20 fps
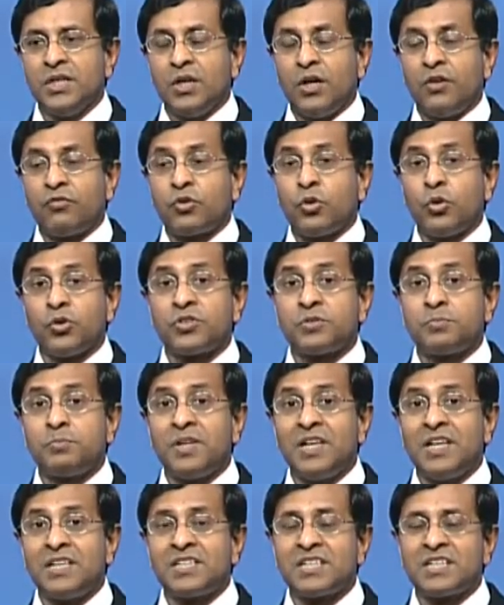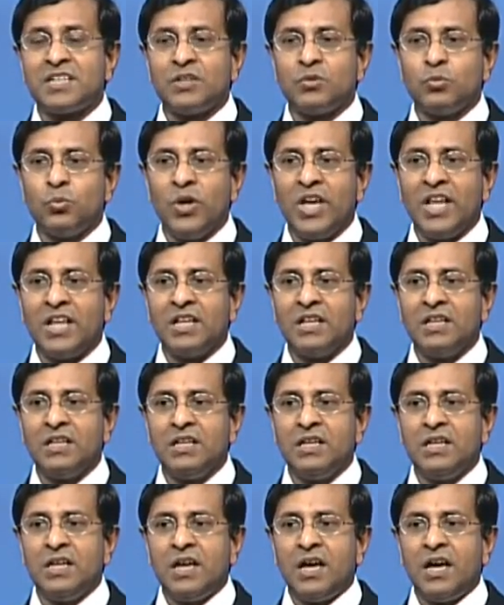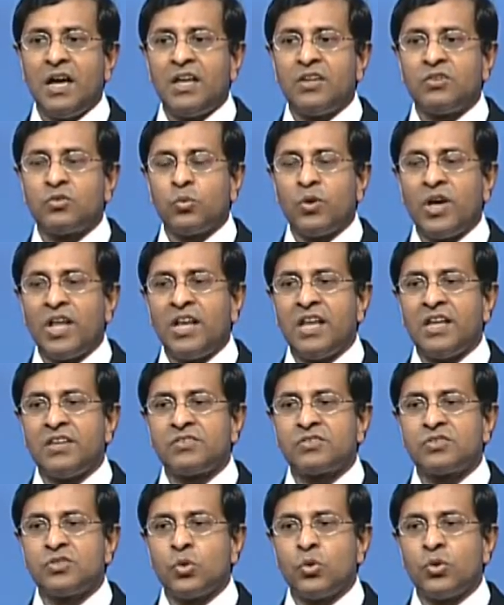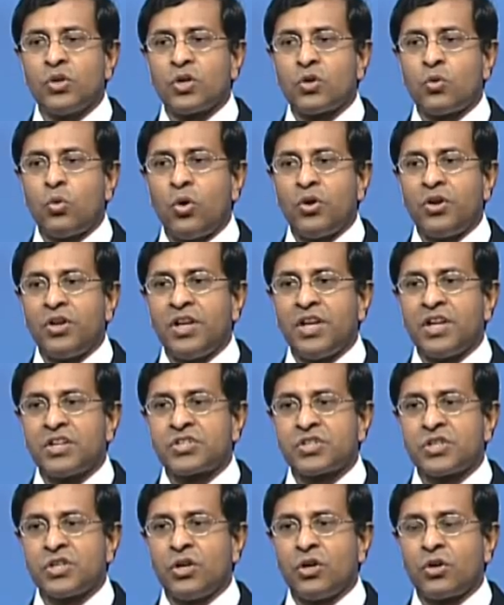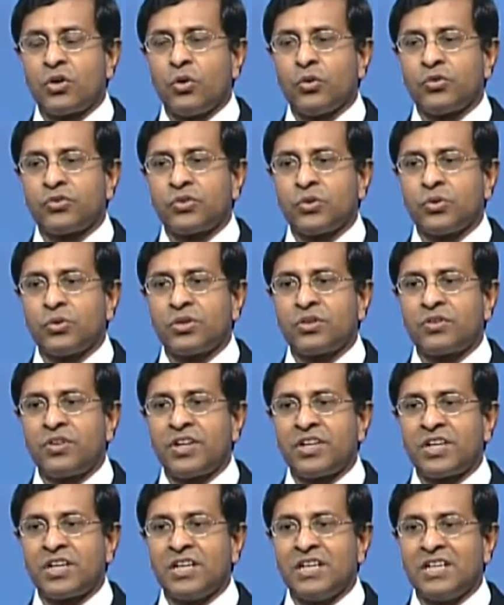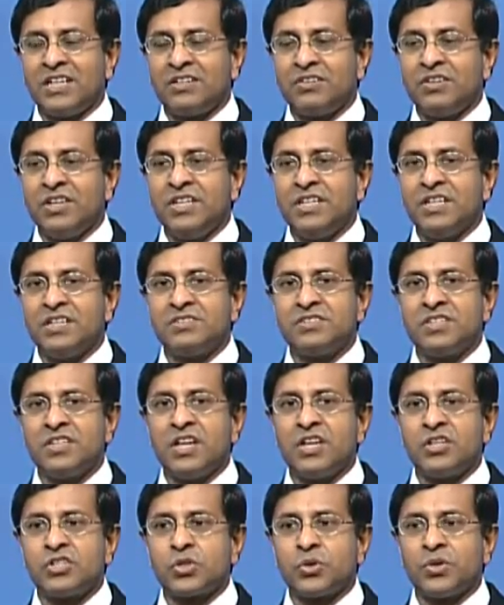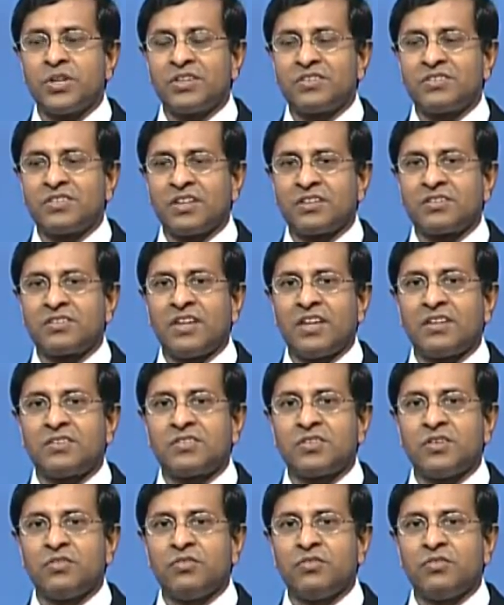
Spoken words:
Of course, political will as well as donor coordination are also critical ingredients in ensuring success